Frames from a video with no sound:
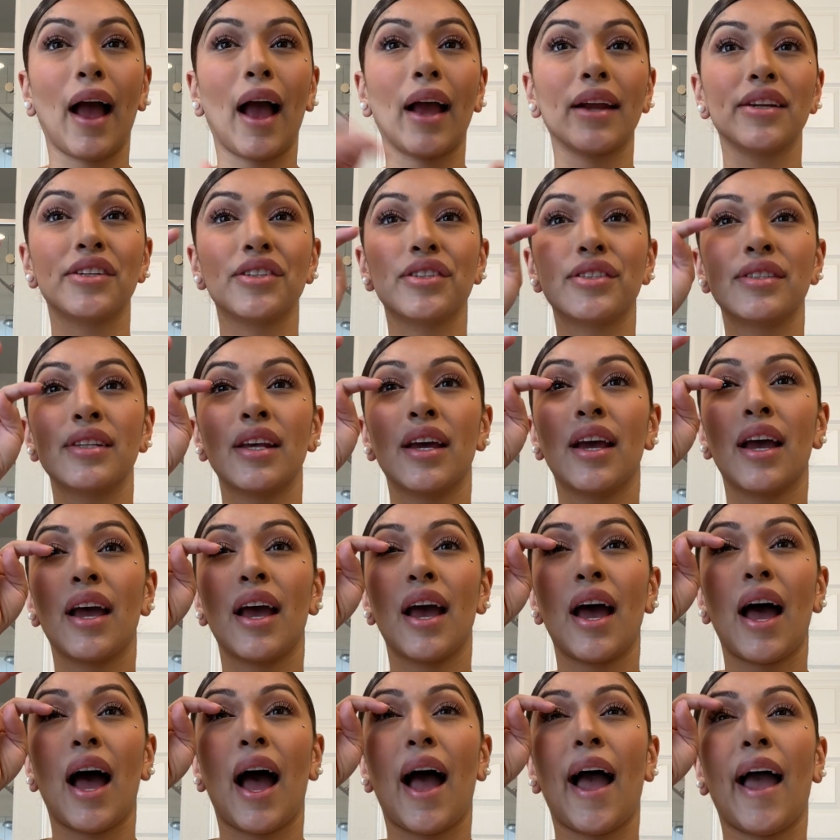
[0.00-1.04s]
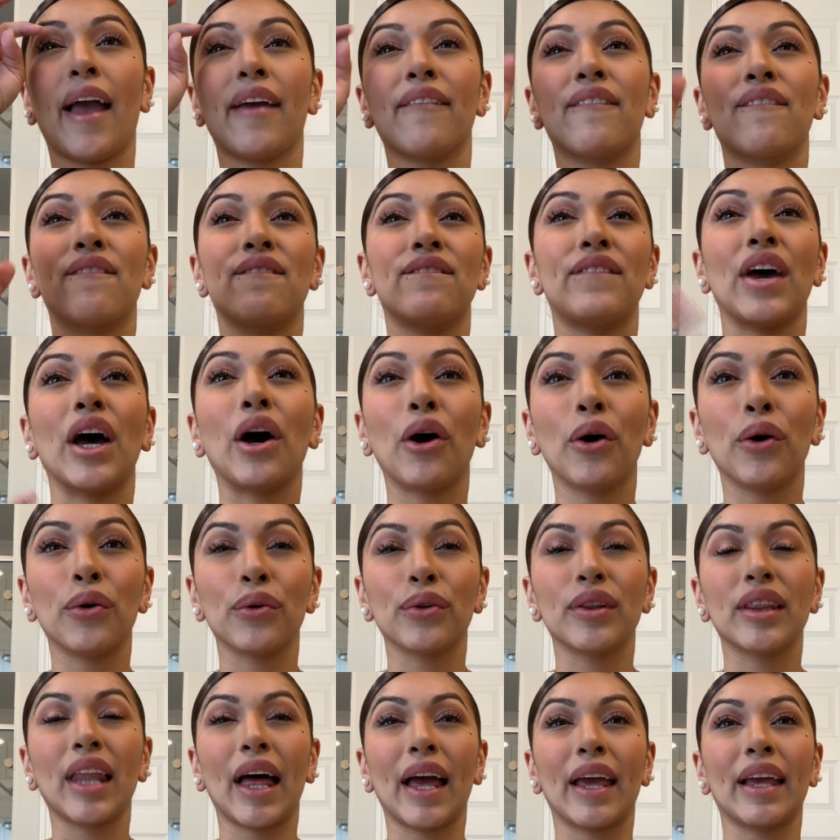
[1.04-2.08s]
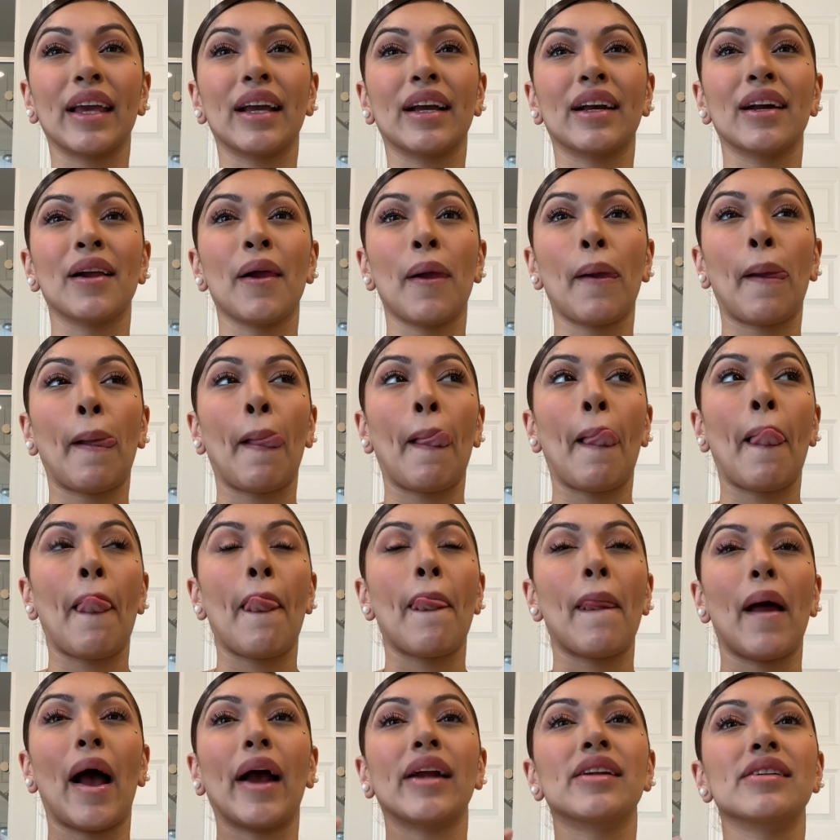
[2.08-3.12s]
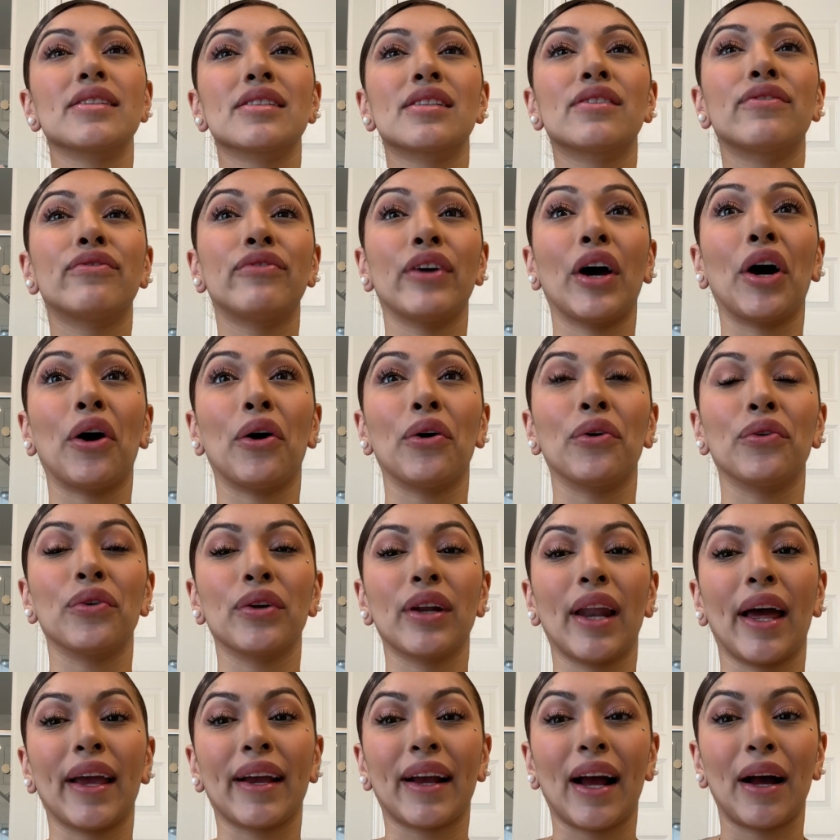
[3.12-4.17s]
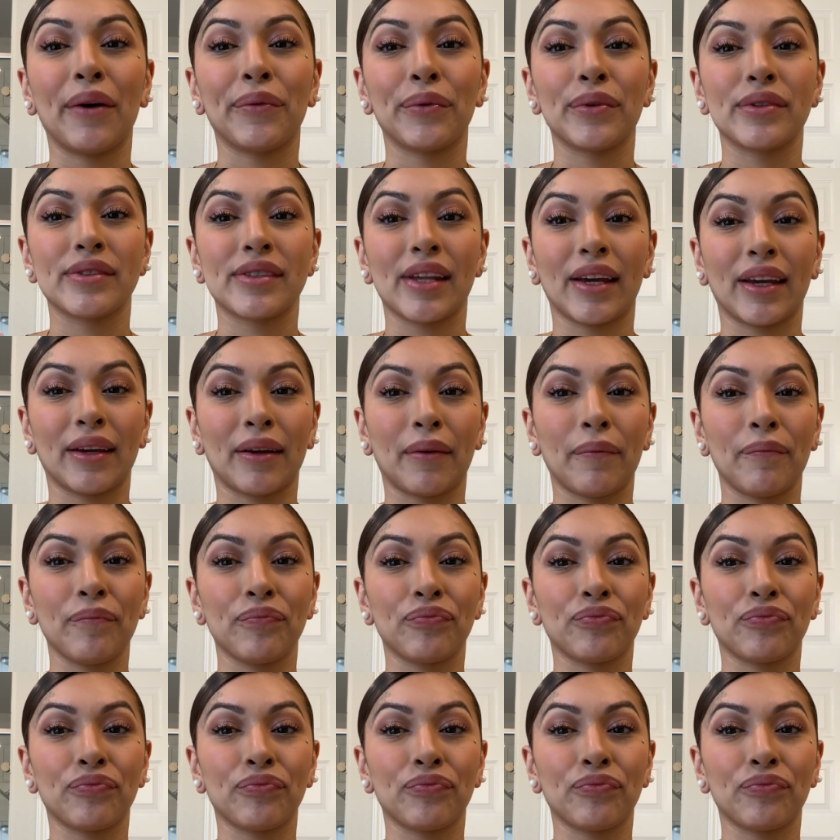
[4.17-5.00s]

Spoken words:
I just felt like I was like,